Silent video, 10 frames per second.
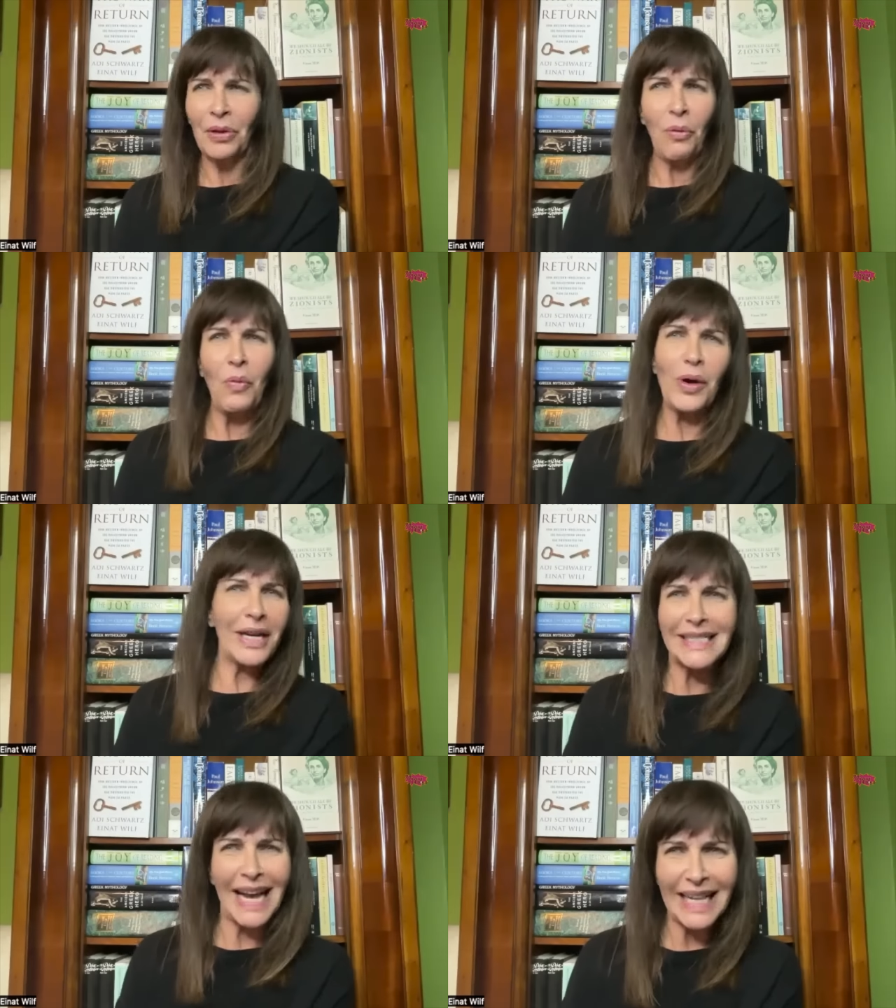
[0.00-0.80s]
What
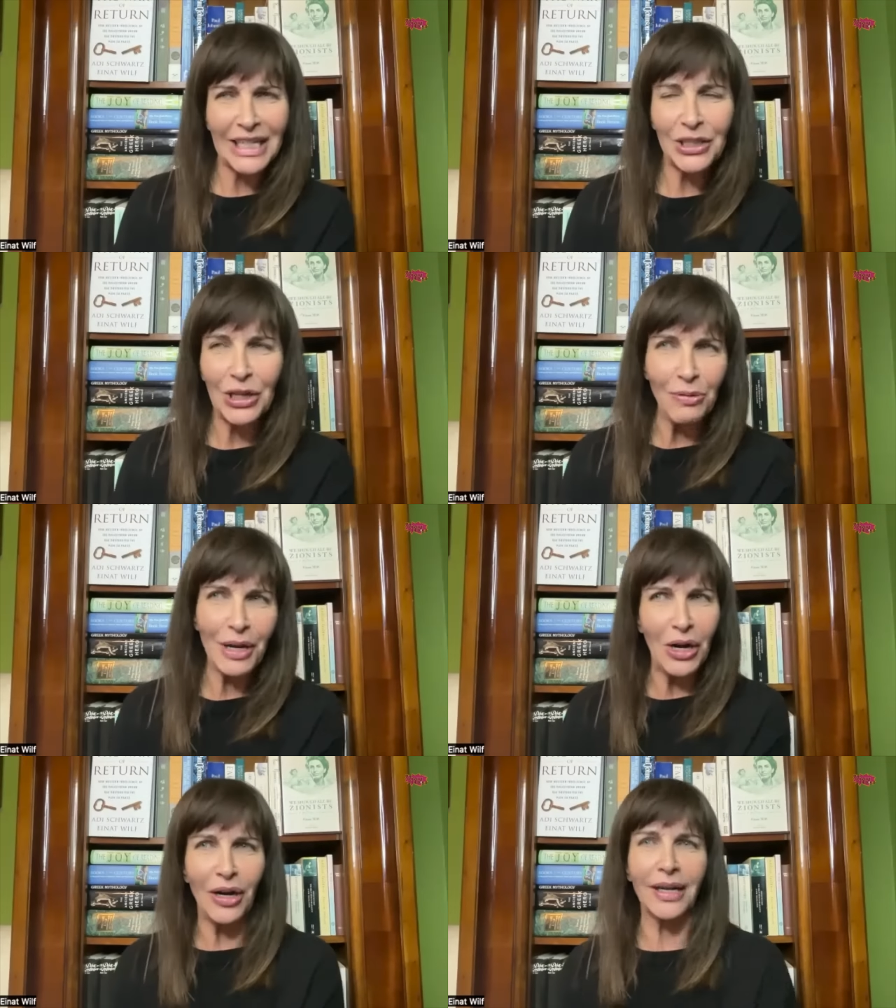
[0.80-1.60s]
exactly is
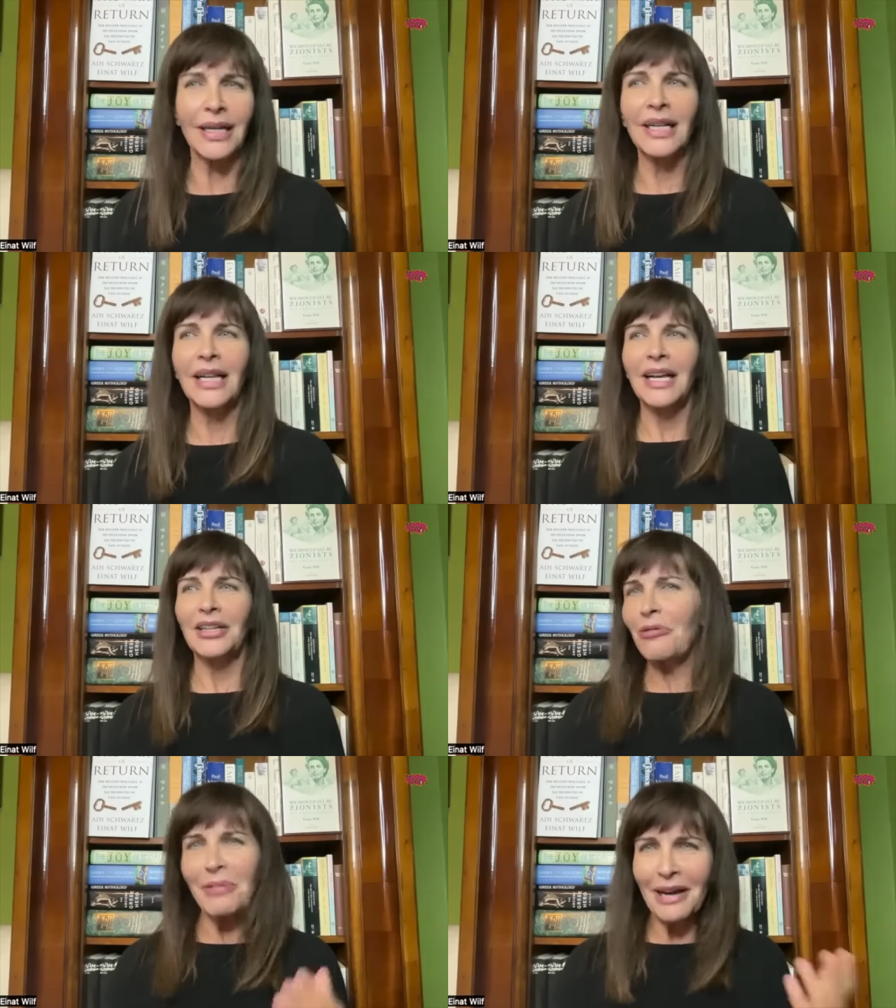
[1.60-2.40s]
going on?
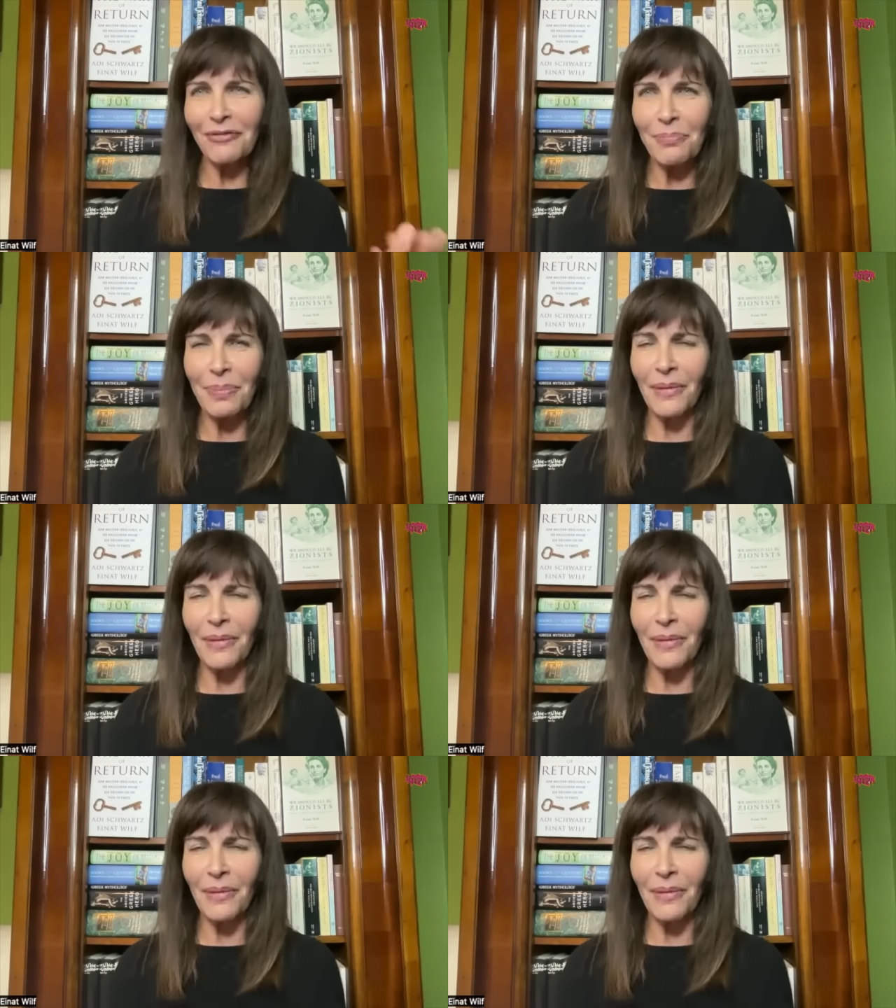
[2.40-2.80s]
No one ever